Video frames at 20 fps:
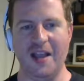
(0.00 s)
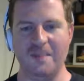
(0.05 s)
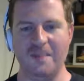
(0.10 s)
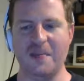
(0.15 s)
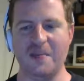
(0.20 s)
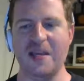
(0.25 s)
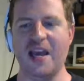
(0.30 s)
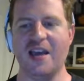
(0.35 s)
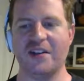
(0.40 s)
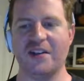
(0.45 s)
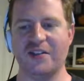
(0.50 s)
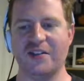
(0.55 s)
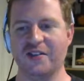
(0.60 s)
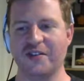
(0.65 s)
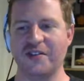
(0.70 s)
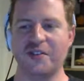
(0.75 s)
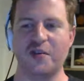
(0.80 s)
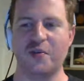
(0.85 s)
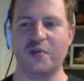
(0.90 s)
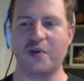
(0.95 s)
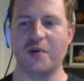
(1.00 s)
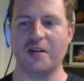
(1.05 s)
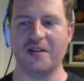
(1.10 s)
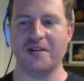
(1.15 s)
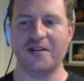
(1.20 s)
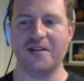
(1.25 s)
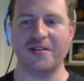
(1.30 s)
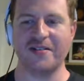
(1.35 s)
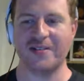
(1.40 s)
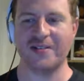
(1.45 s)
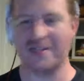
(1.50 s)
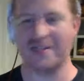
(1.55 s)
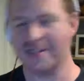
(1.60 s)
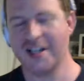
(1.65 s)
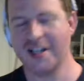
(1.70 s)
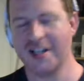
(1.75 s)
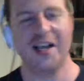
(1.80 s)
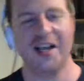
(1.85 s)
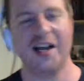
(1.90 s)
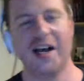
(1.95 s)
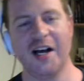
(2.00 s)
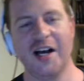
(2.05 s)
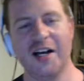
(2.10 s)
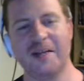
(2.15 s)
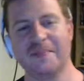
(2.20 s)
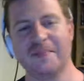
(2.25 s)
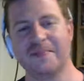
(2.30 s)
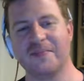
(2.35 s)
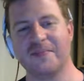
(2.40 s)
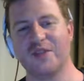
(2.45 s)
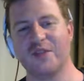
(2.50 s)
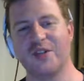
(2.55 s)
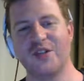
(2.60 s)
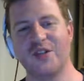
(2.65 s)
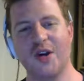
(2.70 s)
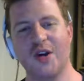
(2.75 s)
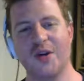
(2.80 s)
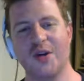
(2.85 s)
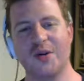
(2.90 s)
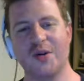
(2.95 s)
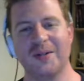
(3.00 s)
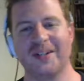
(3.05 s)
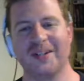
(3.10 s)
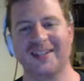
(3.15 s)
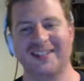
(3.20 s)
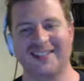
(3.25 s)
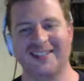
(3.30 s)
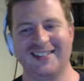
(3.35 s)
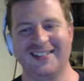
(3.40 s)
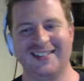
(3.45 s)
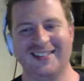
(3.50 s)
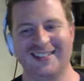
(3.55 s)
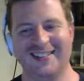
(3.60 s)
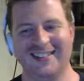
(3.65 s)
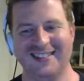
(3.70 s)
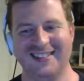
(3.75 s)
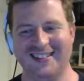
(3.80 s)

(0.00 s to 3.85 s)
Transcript: Be excellent to one another. So